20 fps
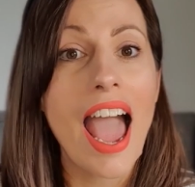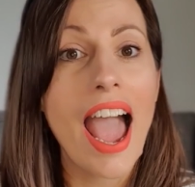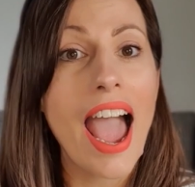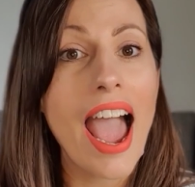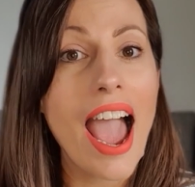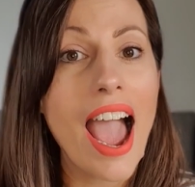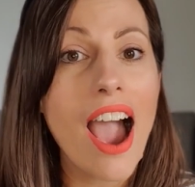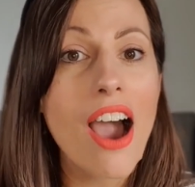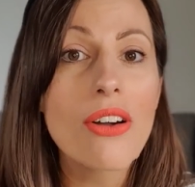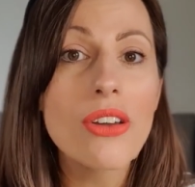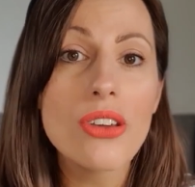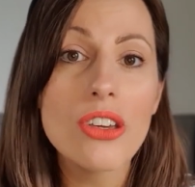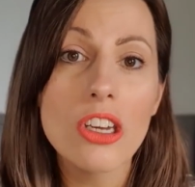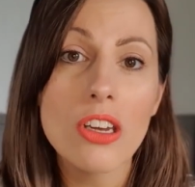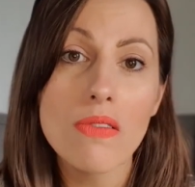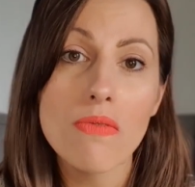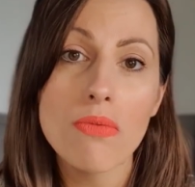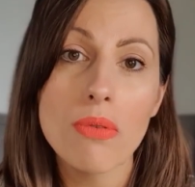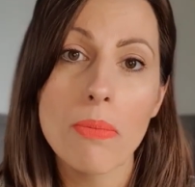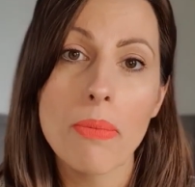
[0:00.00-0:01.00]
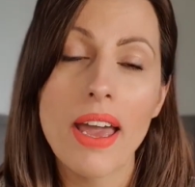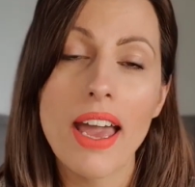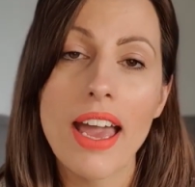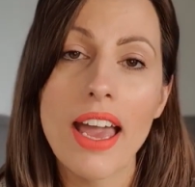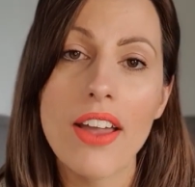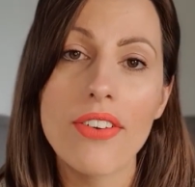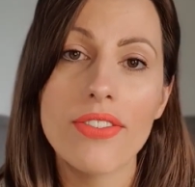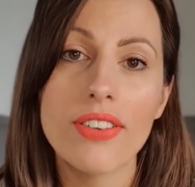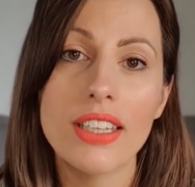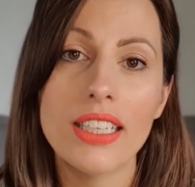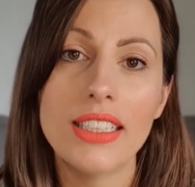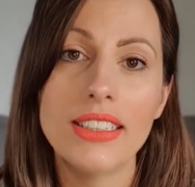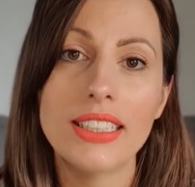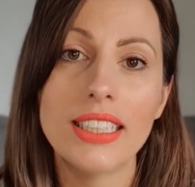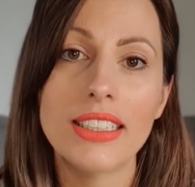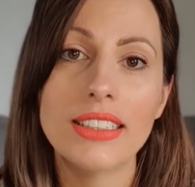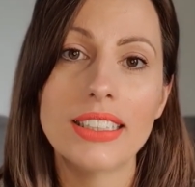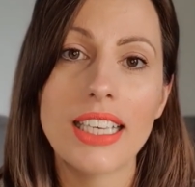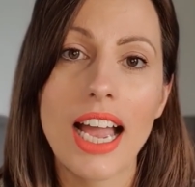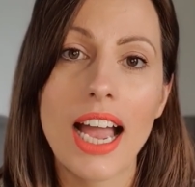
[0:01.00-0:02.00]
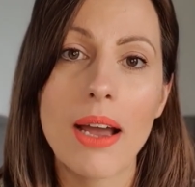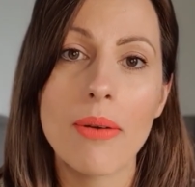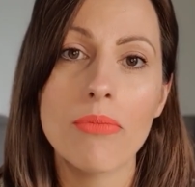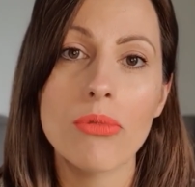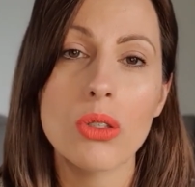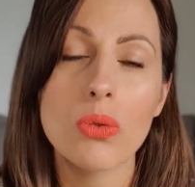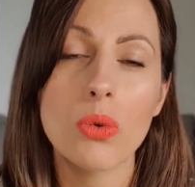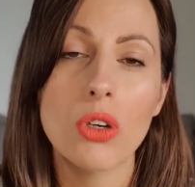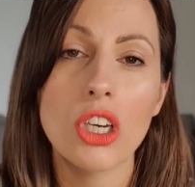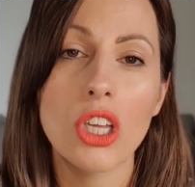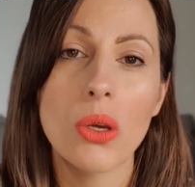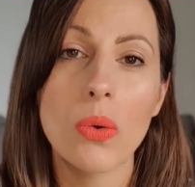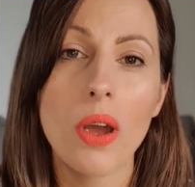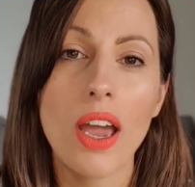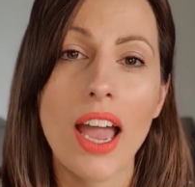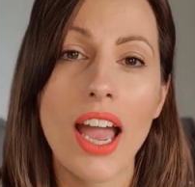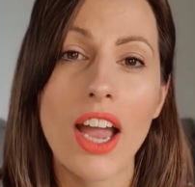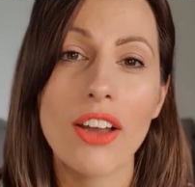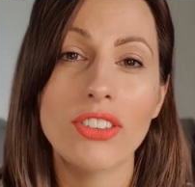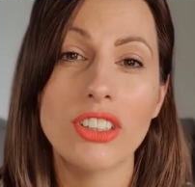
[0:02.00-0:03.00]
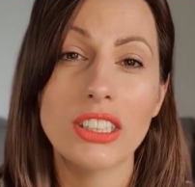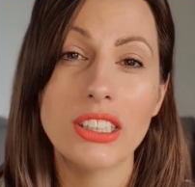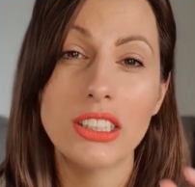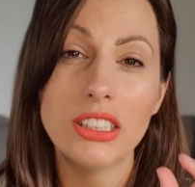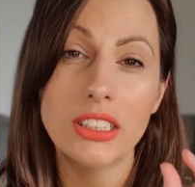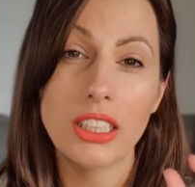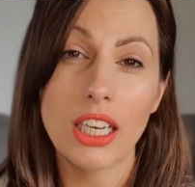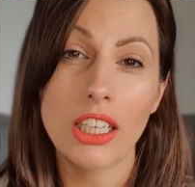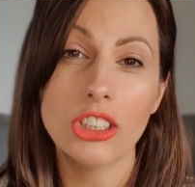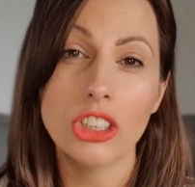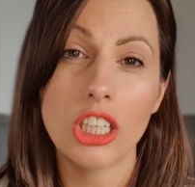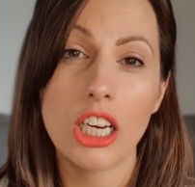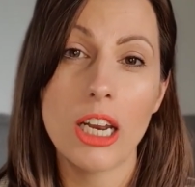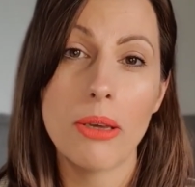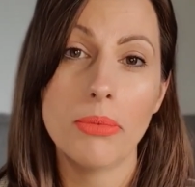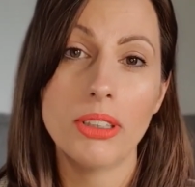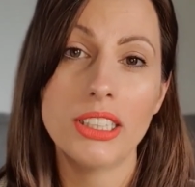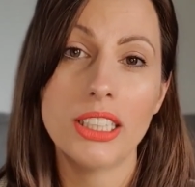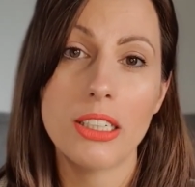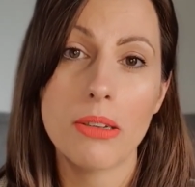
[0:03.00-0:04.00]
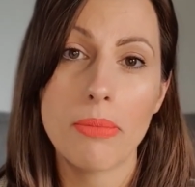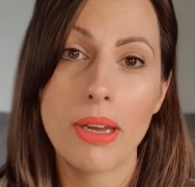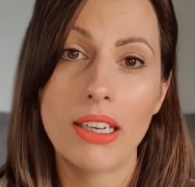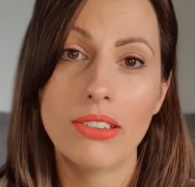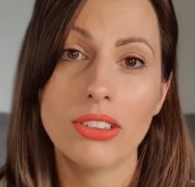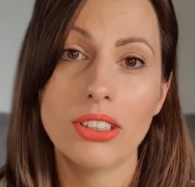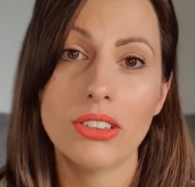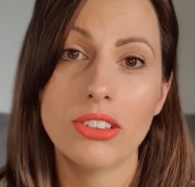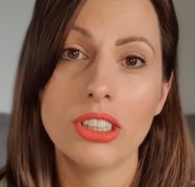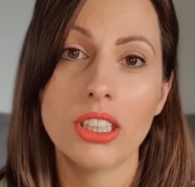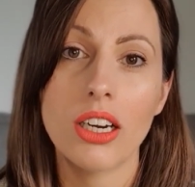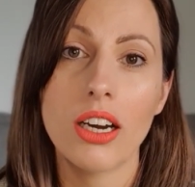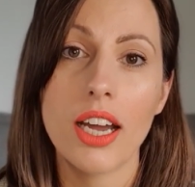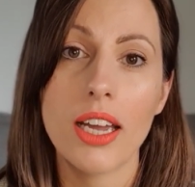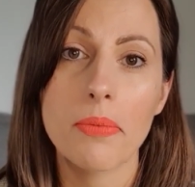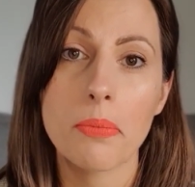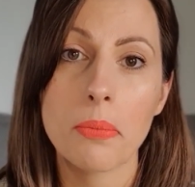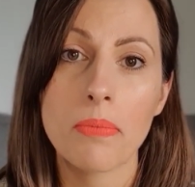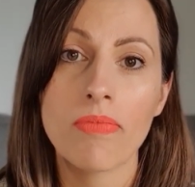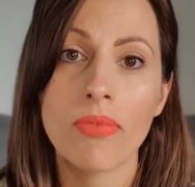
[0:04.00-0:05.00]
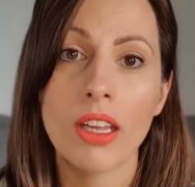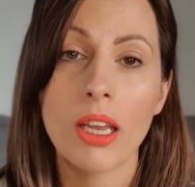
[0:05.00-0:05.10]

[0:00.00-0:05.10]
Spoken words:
how you can prepare for these exams when you have such a limited amount of time.